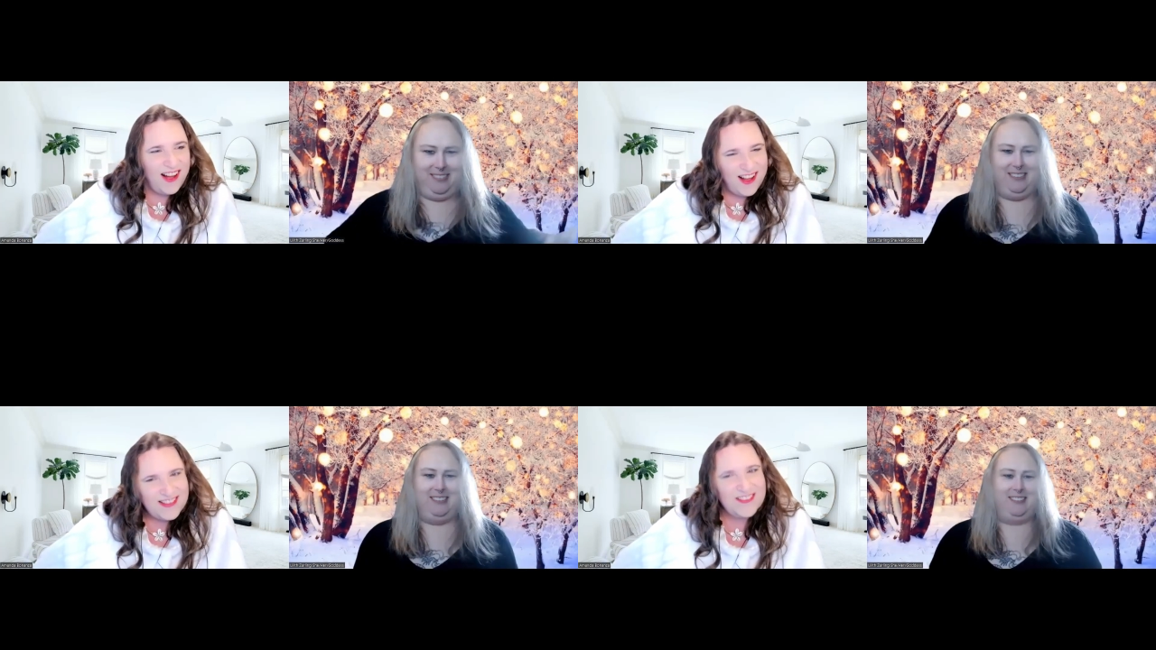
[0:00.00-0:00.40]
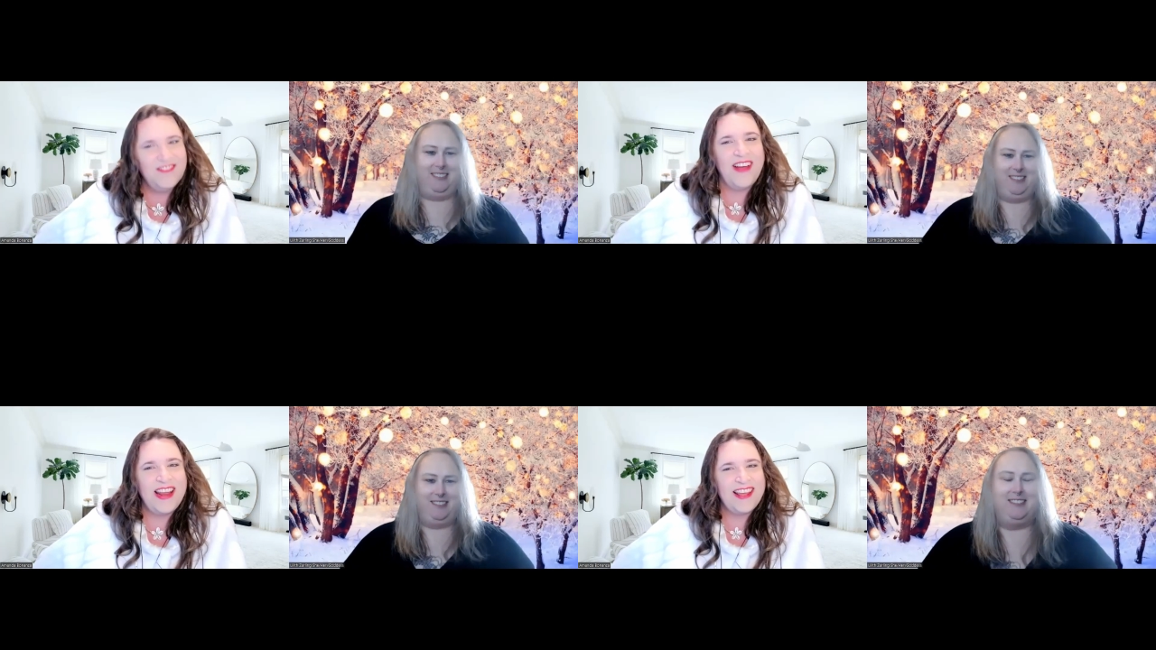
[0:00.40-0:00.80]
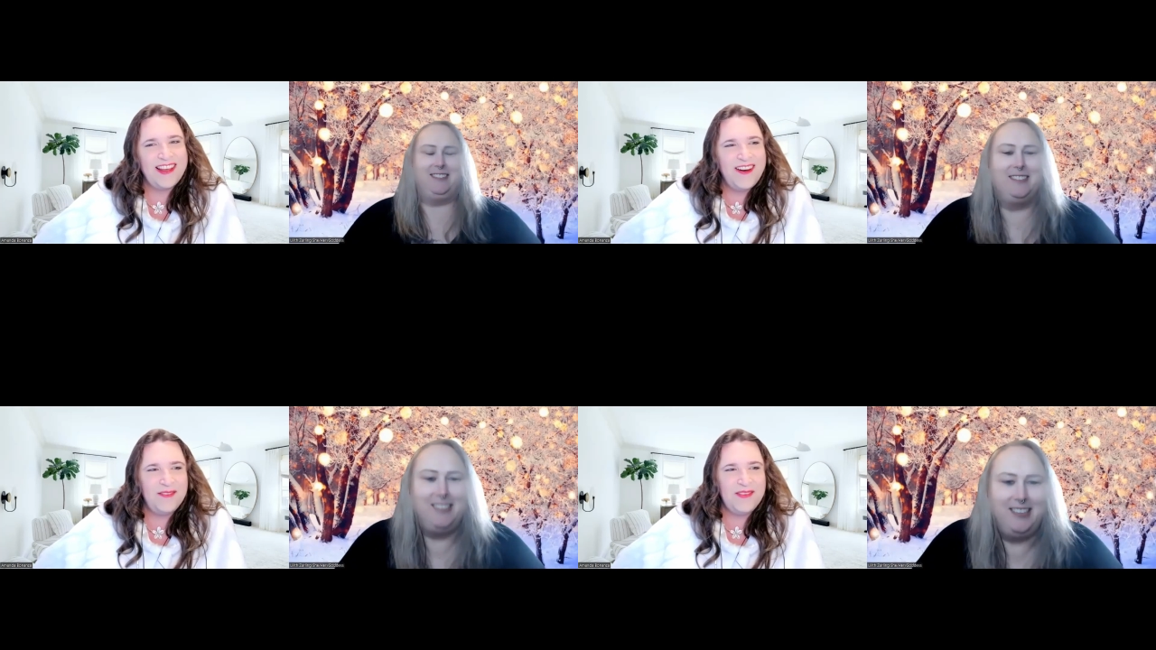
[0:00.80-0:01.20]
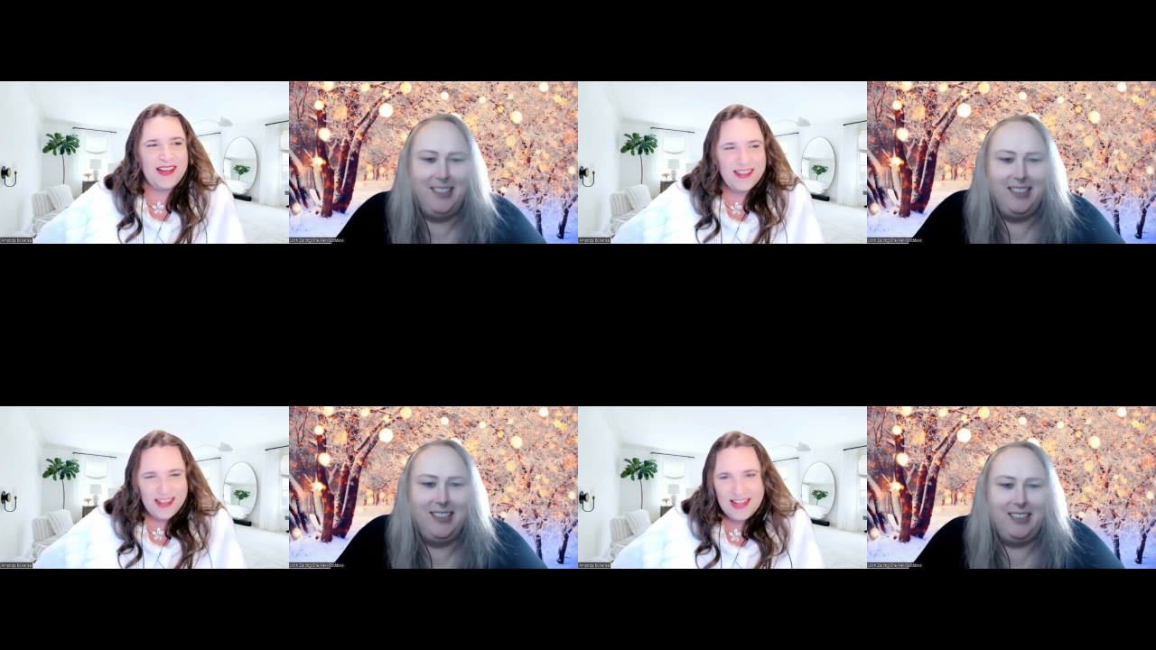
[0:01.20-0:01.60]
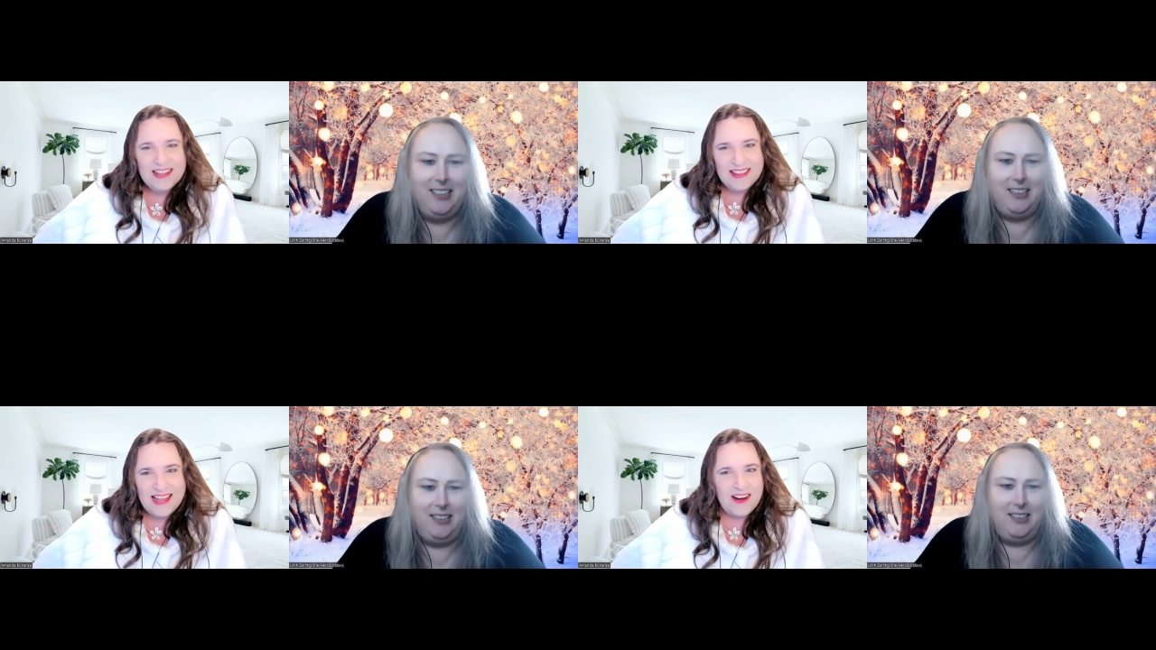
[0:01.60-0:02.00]
Speaker 1: is awesome way to go. Being
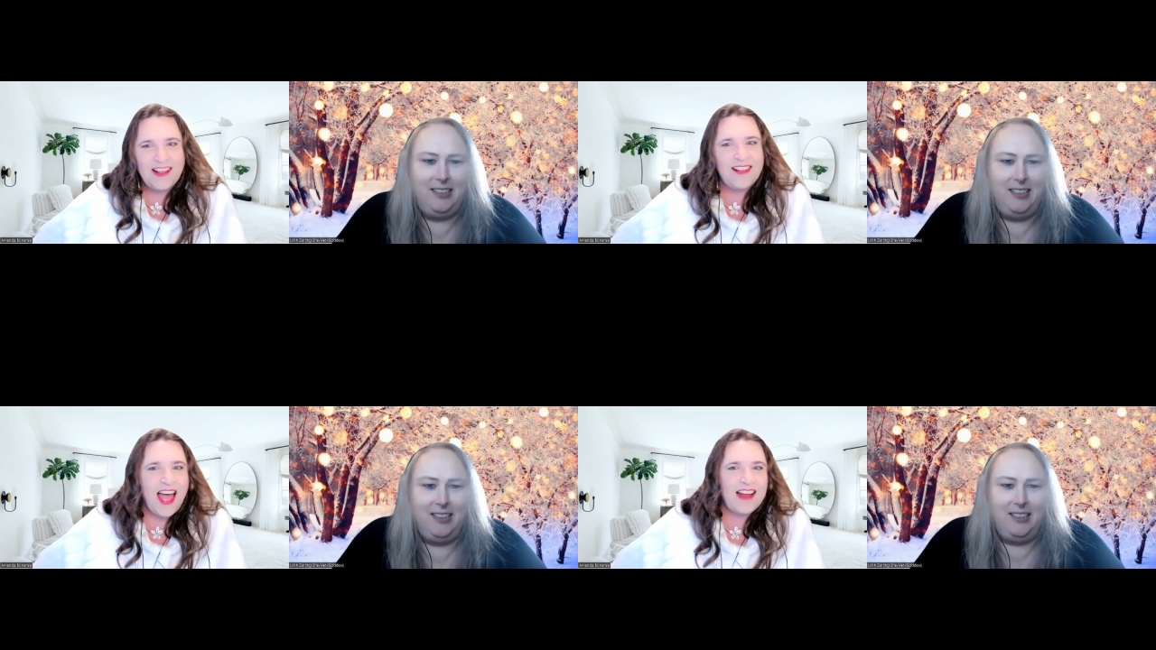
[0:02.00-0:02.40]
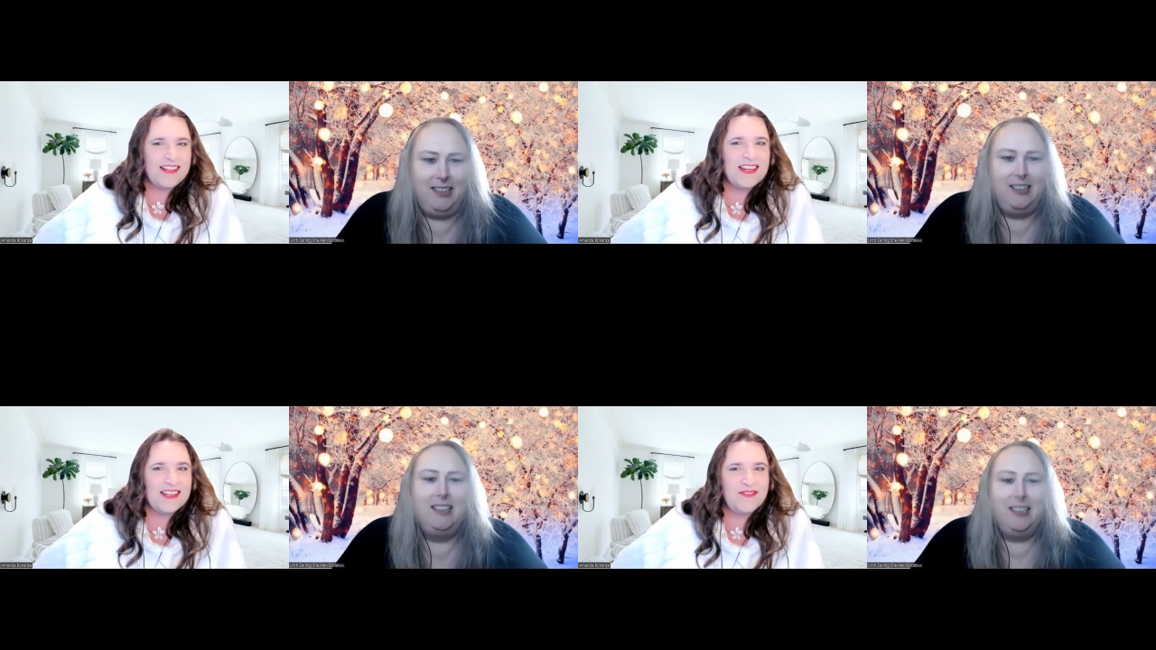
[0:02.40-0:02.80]
loud and clashy